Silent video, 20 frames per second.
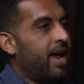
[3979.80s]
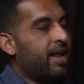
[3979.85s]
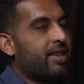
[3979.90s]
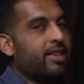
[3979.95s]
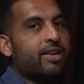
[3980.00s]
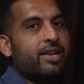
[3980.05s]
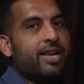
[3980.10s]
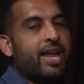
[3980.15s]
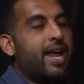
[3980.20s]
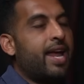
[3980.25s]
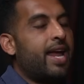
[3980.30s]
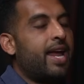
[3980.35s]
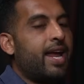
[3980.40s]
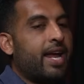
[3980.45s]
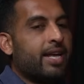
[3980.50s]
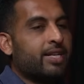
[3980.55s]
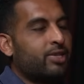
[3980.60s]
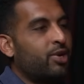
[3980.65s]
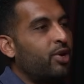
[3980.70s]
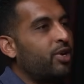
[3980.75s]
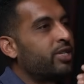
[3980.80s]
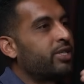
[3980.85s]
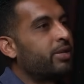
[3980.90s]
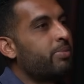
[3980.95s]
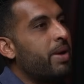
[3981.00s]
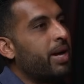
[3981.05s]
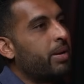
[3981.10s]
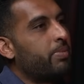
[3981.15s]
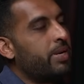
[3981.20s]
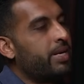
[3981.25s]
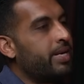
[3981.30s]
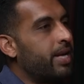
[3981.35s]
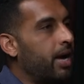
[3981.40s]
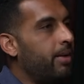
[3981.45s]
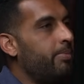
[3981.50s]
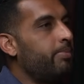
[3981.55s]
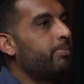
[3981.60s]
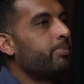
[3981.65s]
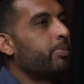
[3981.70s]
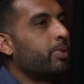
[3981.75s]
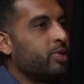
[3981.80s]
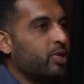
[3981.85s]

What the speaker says: And the day it starts to make me dumb,